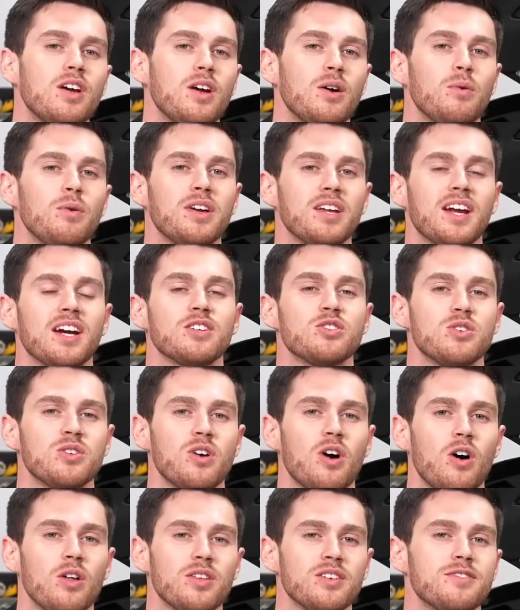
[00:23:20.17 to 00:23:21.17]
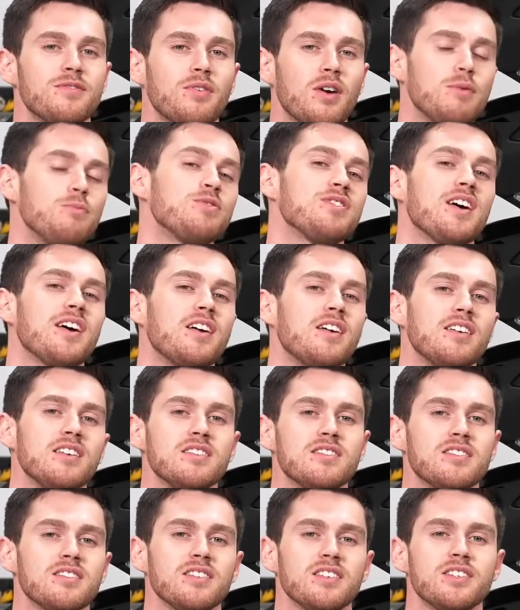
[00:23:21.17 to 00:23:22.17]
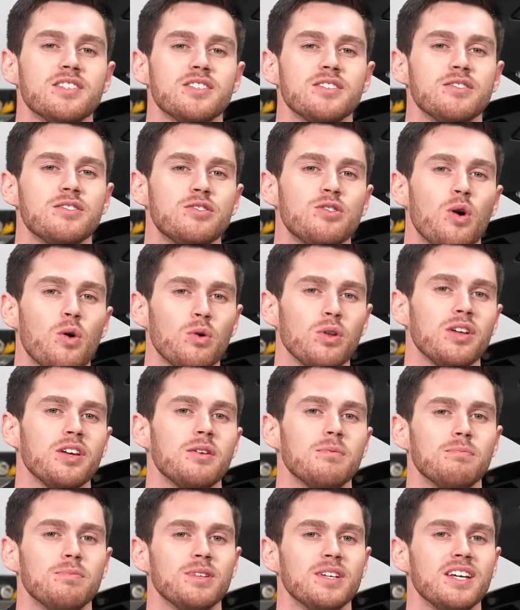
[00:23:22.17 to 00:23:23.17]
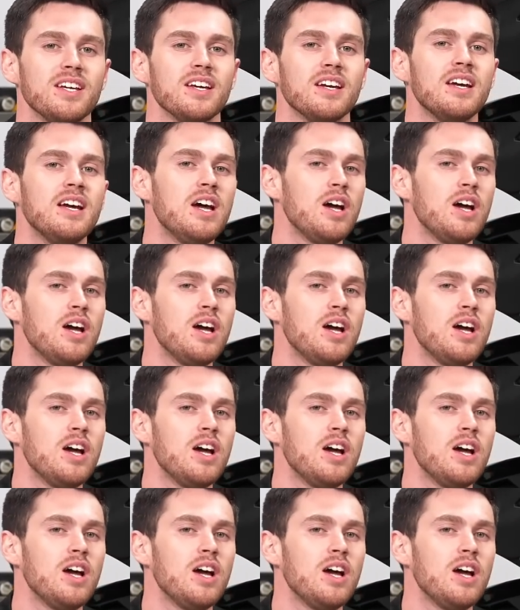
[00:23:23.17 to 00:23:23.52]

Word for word: we can actually call this frame slider installation totally complete.